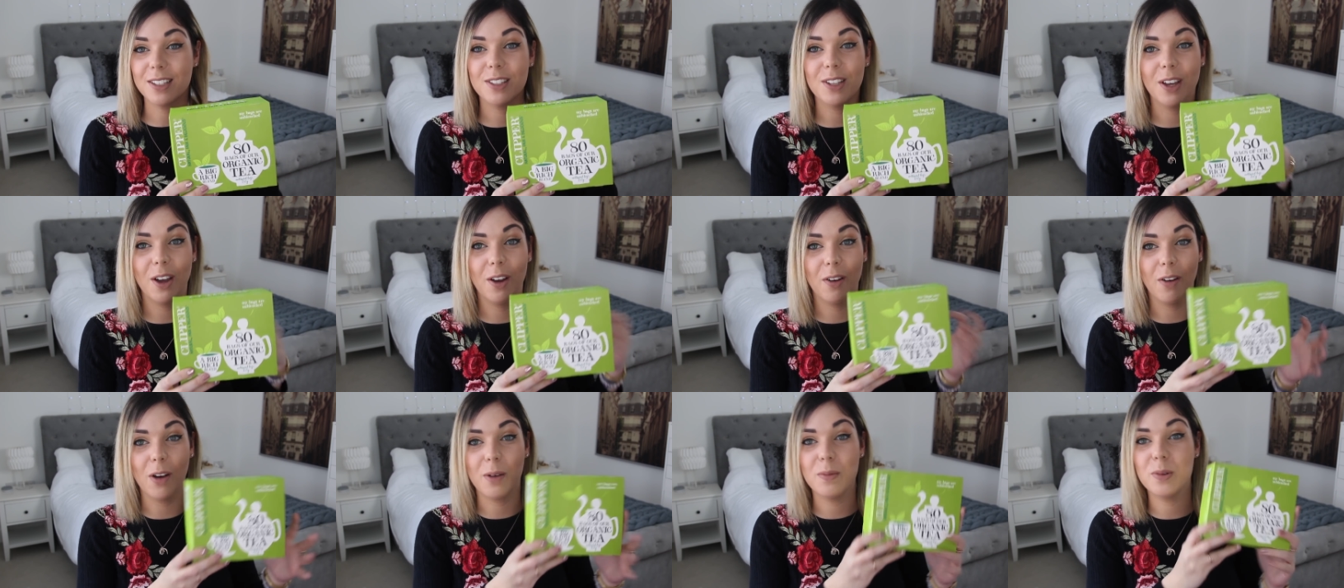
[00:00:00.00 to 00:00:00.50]
so
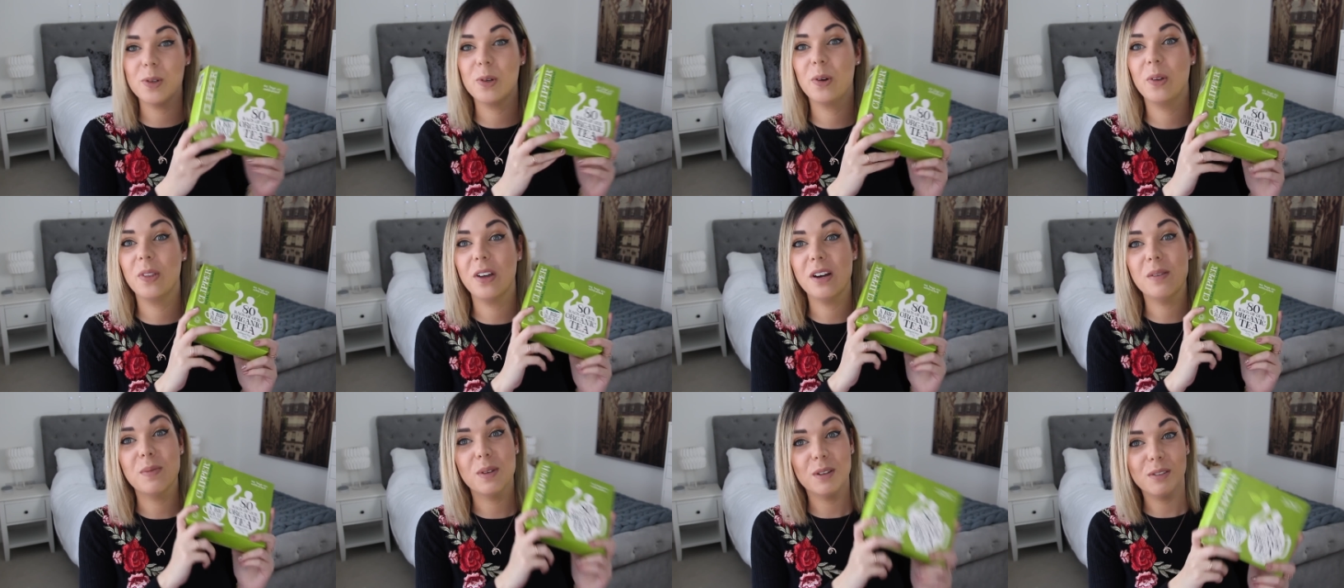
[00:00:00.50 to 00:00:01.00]
I'm sure
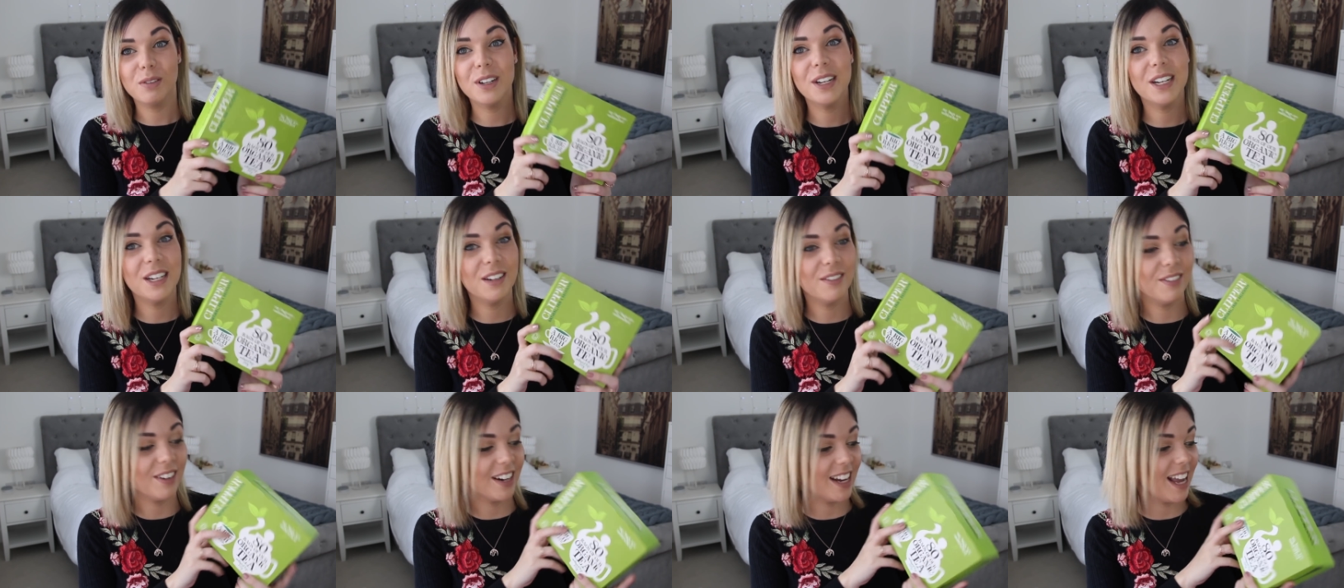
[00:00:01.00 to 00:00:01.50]
they'll be
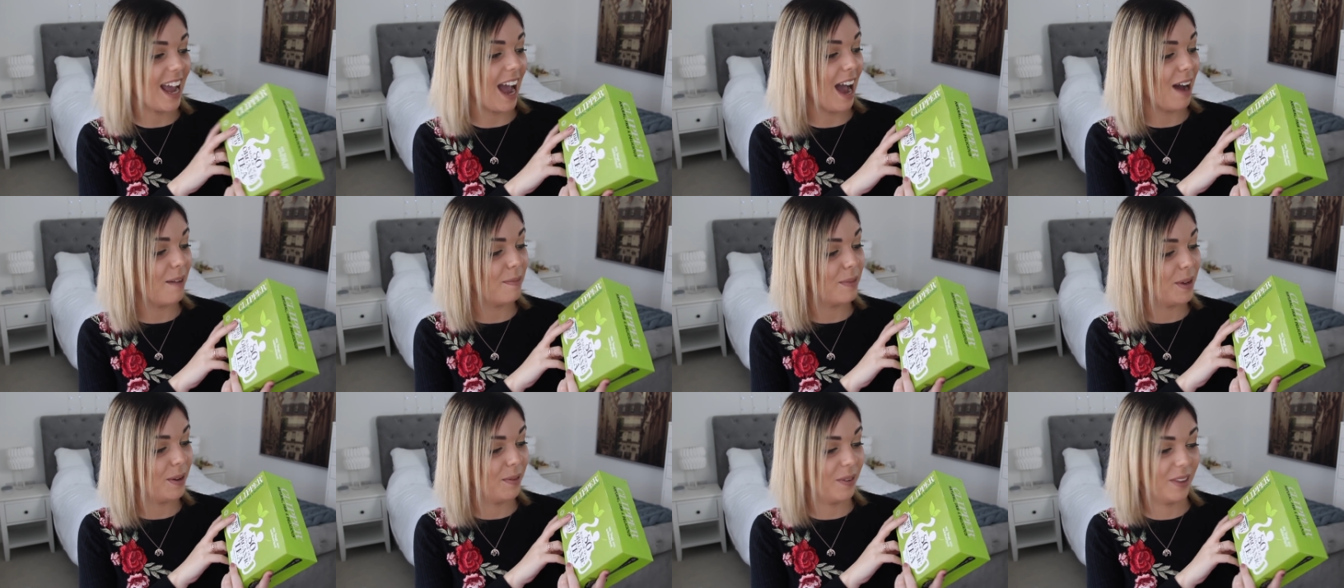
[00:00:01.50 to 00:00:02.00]
really, really
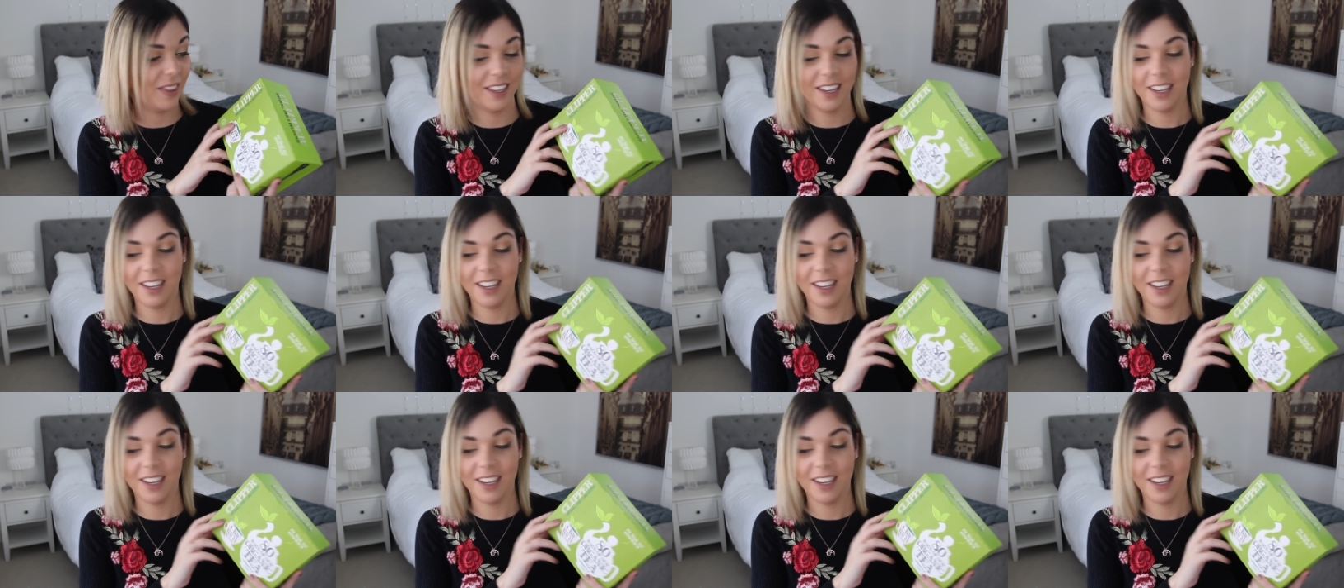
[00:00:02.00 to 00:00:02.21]
happy with